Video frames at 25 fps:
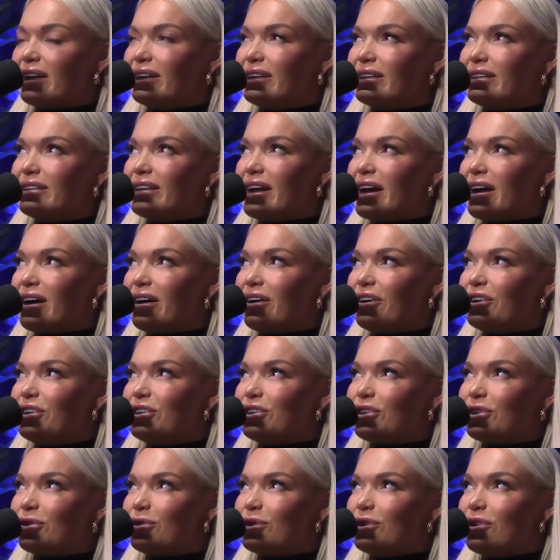Now,
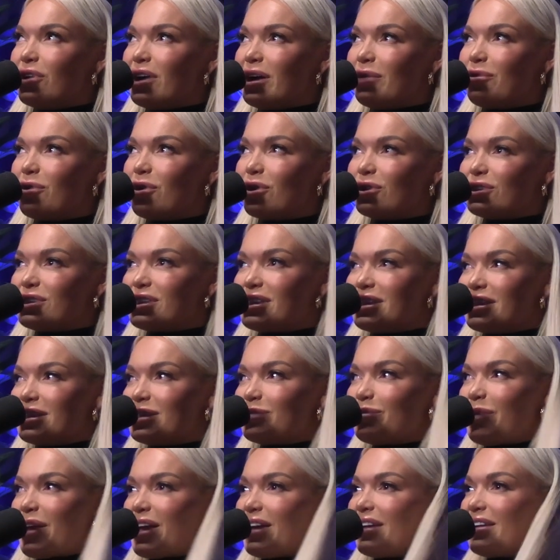you and I were onto this
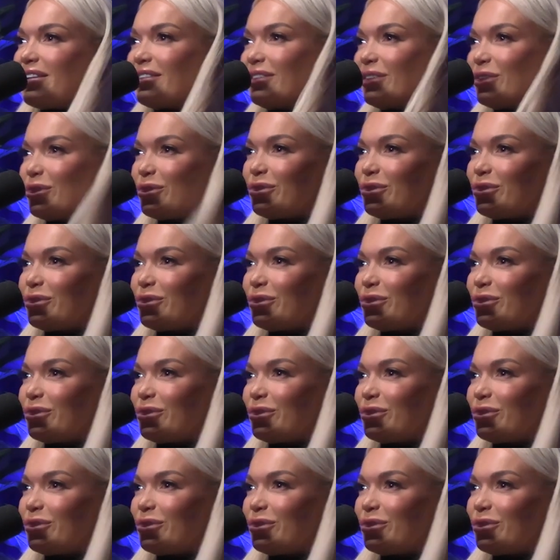being little